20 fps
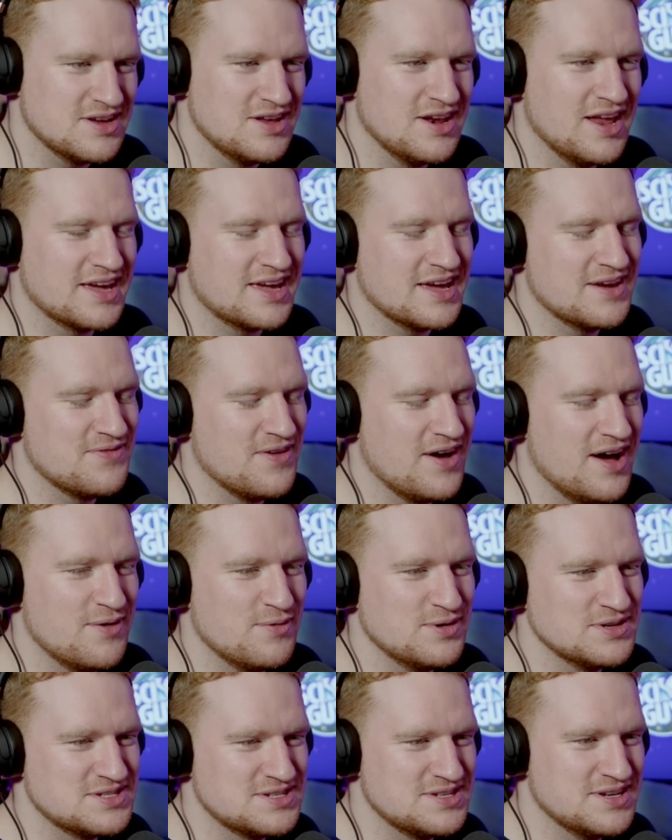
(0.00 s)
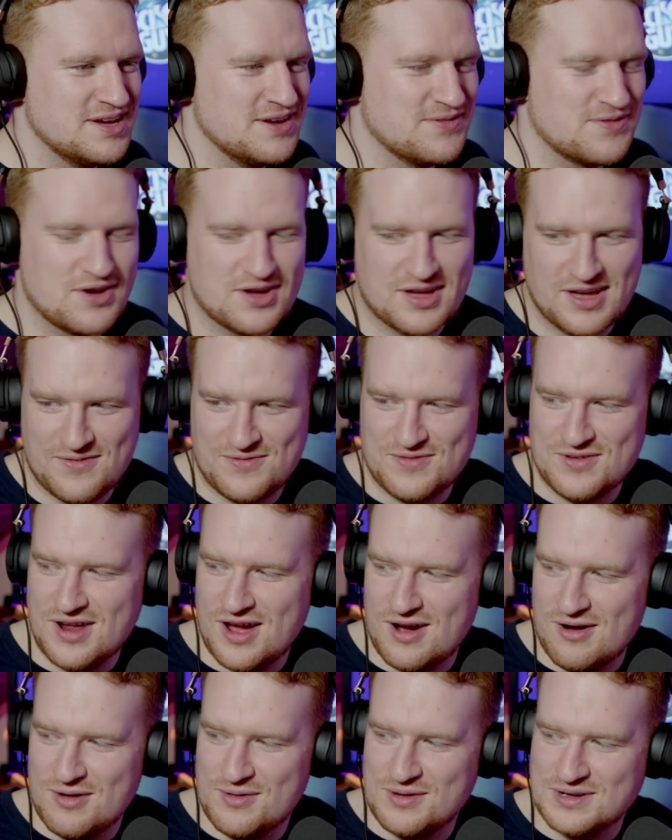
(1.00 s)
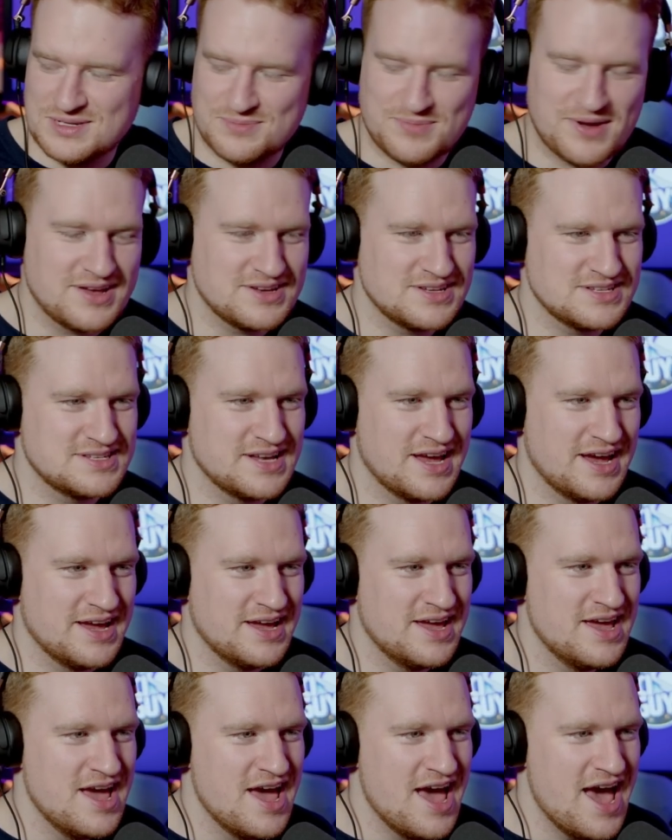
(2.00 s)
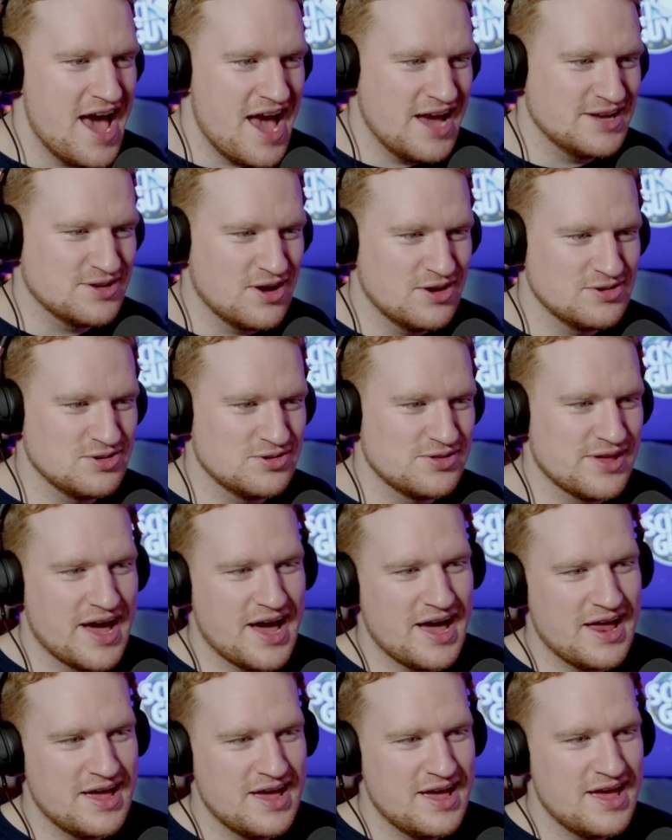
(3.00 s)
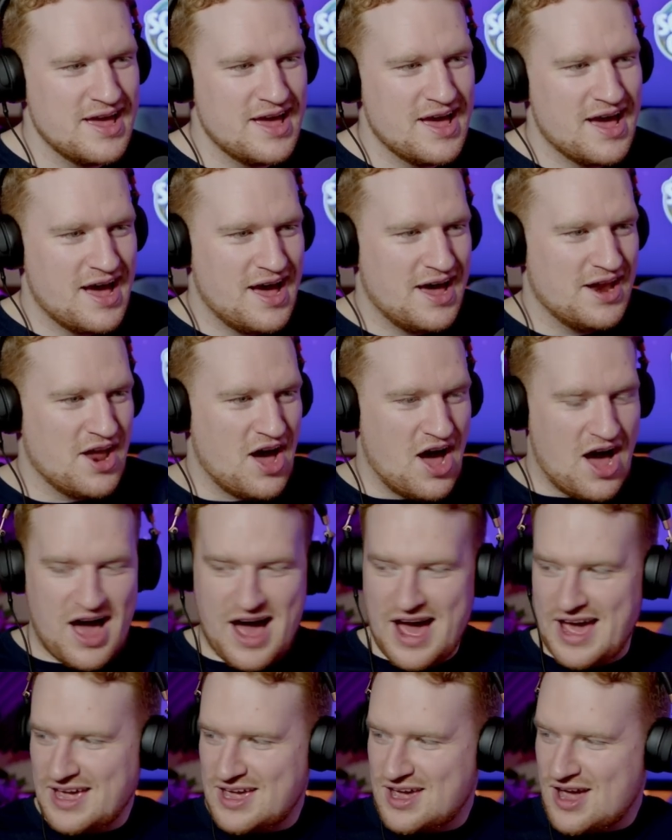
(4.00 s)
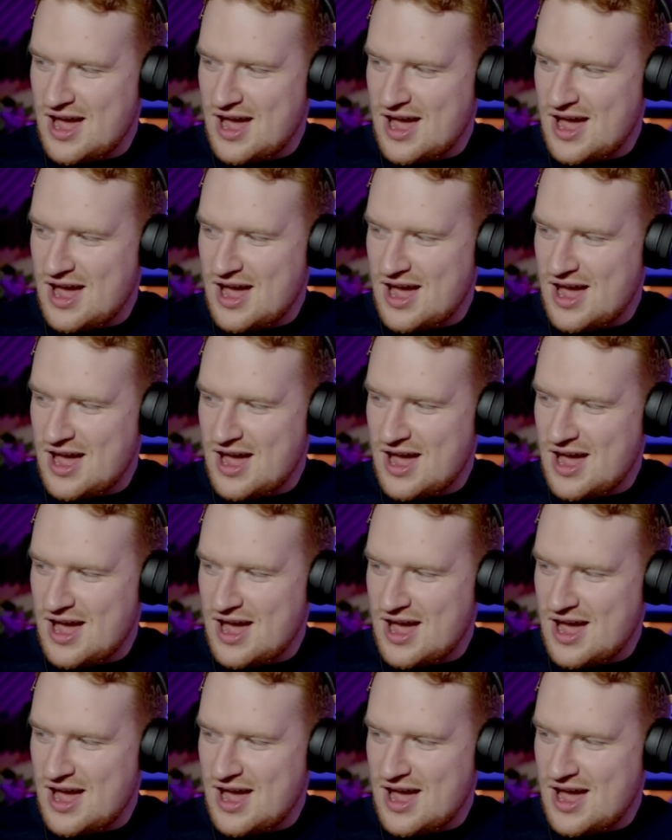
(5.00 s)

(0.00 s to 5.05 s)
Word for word: so like if I was to if if Noah was about to say, "Hey, don't do that," and I, I